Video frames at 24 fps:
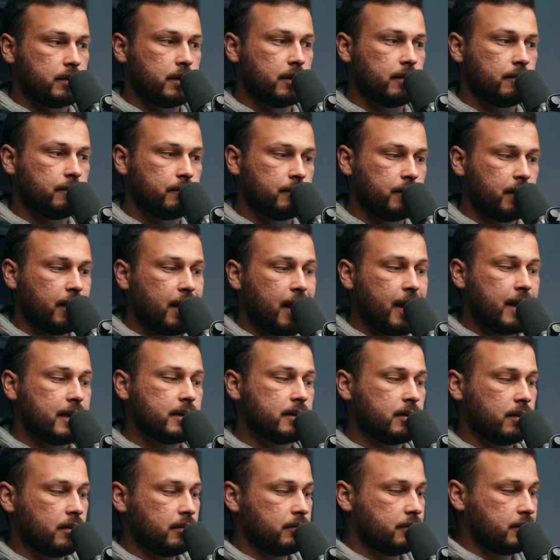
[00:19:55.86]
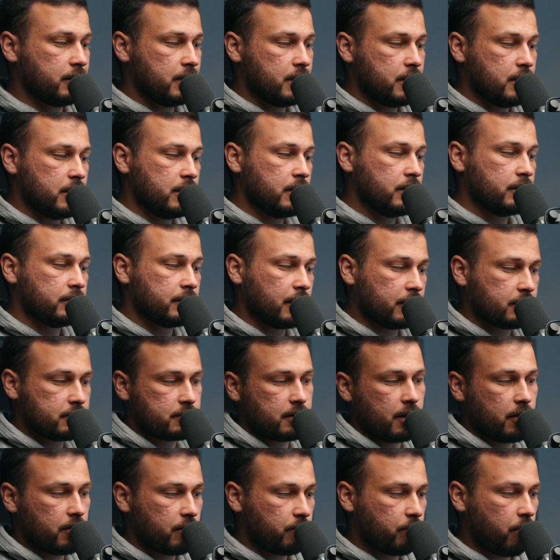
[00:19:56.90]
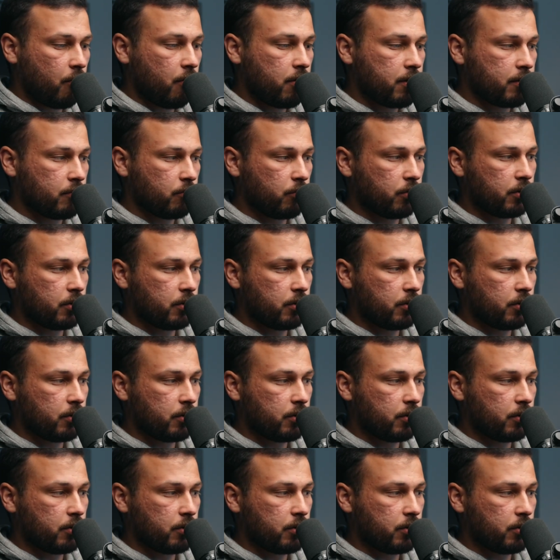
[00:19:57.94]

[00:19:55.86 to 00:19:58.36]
Yeah. And the that's another point